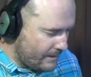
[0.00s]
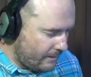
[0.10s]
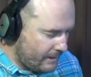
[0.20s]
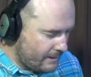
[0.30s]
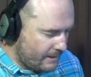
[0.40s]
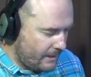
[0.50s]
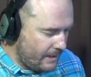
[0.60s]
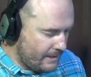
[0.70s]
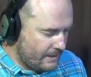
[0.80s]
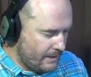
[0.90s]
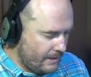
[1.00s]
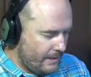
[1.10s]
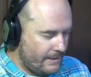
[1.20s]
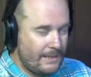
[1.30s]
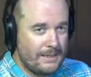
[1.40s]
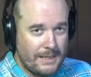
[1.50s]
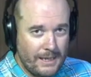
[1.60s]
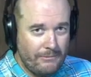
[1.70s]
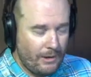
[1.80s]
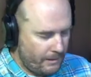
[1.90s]
So here's our
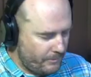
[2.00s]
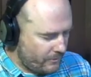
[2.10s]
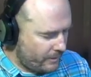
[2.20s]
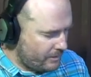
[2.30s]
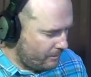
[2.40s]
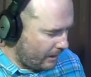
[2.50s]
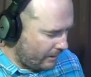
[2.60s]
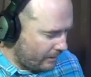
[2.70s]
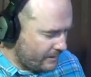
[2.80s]
D, right, in between the 2 black notes.